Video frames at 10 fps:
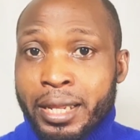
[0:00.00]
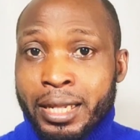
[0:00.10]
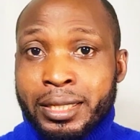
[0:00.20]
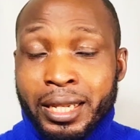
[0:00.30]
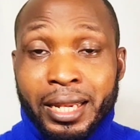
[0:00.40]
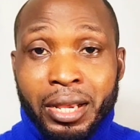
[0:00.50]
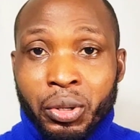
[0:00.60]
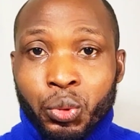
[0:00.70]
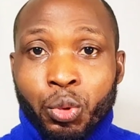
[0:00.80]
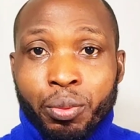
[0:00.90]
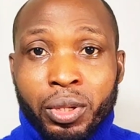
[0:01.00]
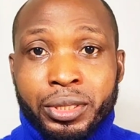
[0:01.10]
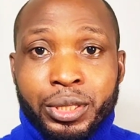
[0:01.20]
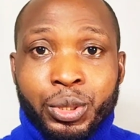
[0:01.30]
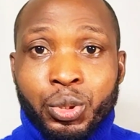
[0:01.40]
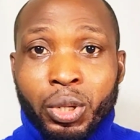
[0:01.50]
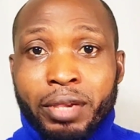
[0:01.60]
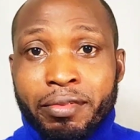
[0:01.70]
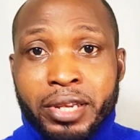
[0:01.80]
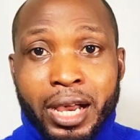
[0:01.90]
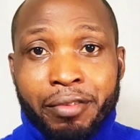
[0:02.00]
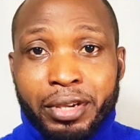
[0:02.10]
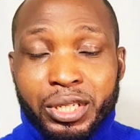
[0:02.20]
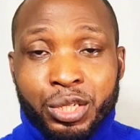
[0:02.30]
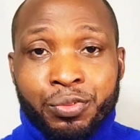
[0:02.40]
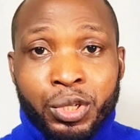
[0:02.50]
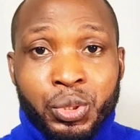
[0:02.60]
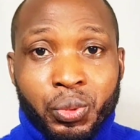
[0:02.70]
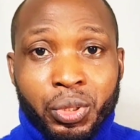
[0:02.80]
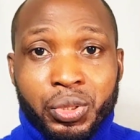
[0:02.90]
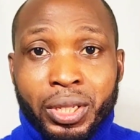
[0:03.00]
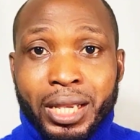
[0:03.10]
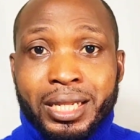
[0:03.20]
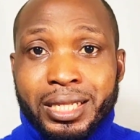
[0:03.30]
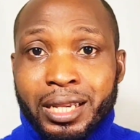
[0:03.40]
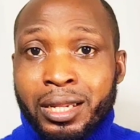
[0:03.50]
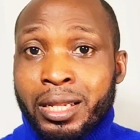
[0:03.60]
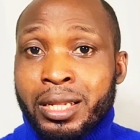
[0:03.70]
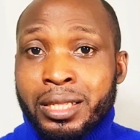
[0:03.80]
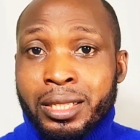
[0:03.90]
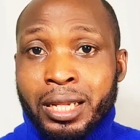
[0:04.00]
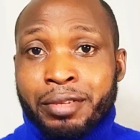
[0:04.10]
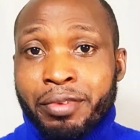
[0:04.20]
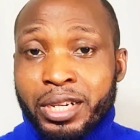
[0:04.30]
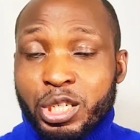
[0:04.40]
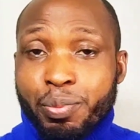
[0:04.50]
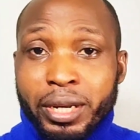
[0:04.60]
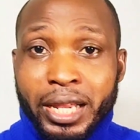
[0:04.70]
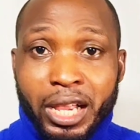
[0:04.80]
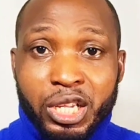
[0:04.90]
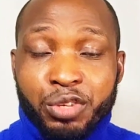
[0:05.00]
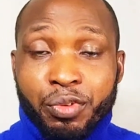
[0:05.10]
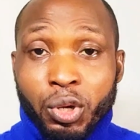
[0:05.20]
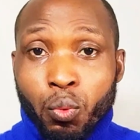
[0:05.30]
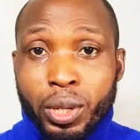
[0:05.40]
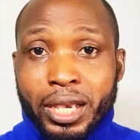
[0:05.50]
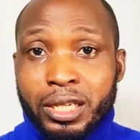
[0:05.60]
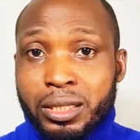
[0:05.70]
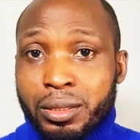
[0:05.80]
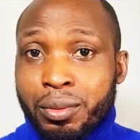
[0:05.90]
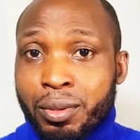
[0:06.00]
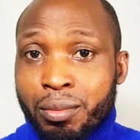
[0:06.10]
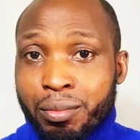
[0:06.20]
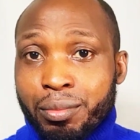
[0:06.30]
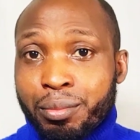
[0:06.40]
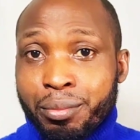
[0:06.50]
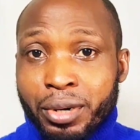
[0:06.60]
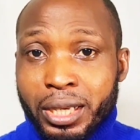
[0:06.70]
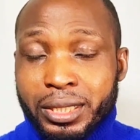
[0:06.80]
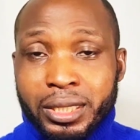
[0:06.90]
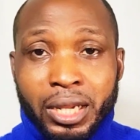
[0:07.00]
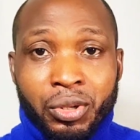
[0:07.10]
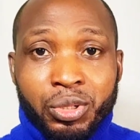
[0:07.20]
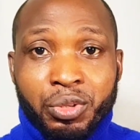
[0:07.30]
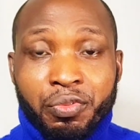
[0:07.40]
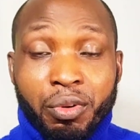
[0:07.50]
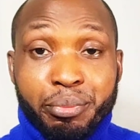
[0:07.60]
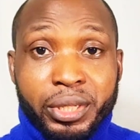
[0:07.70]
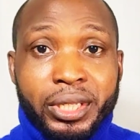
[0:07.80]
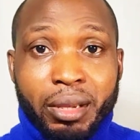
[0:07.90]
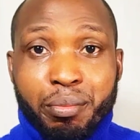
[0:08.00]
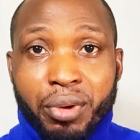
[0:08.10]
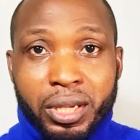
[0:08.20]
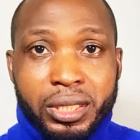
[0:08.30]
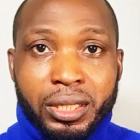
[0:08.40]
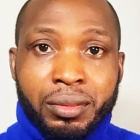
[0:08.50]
Airtel and Glo, because Glo gives you that advantage for you to also get data at a very cheap rate that I can use for your weekend browsing and also for midnight browsing.